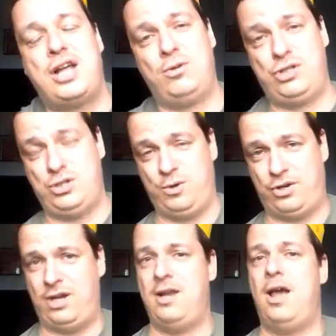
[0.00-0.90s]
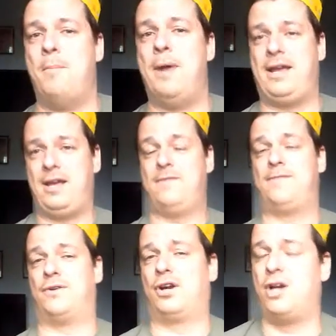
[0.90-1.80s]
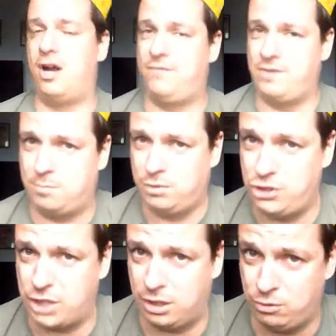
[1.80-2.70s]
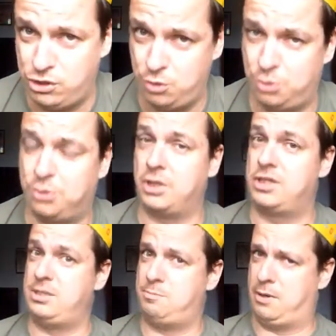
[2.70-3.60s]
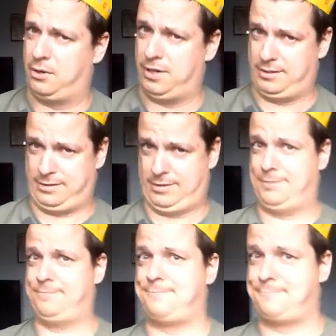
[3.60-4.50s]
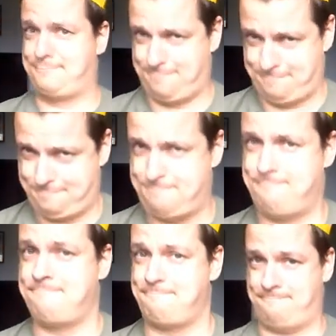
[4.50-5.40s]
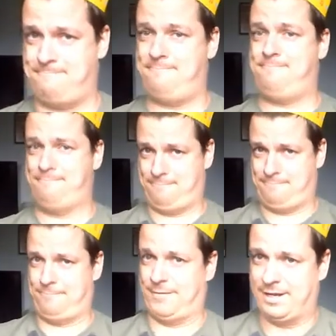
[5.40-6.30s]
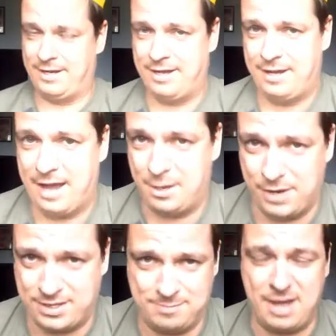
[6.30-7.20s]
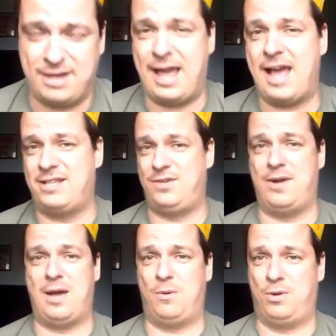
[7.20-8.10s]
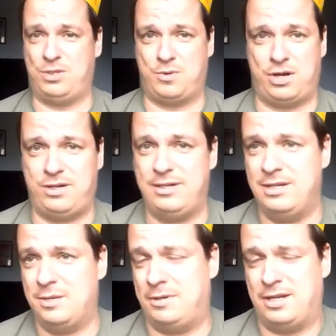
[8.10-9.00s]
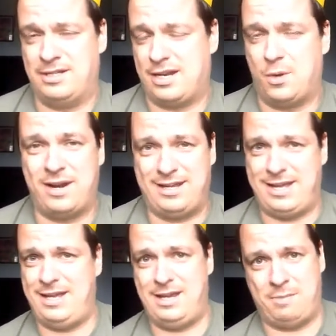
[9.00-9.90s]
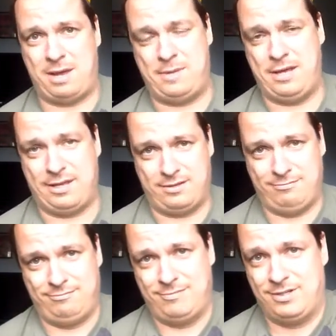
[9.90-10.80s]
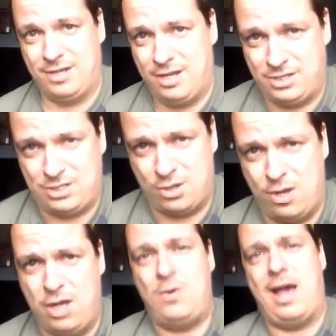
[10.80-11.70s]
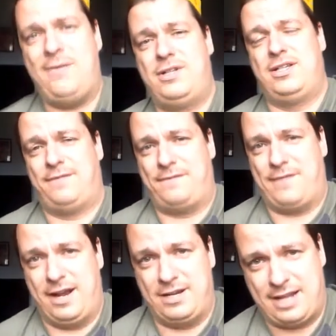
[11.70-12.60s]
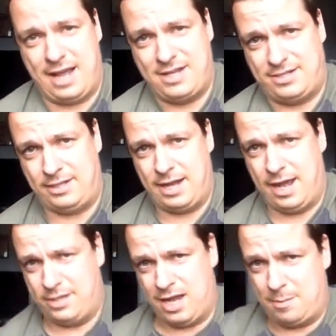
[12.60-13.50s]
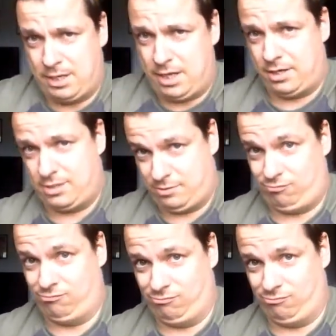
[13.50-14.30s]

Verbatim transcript: jello shooter, making for a comfortable jello shooter experience. Hmm? Anyways, I'm not going to ask you how old you are because I don't want to get eaten by Pika. So, you have yourself a fantastic day, Debbie Kins.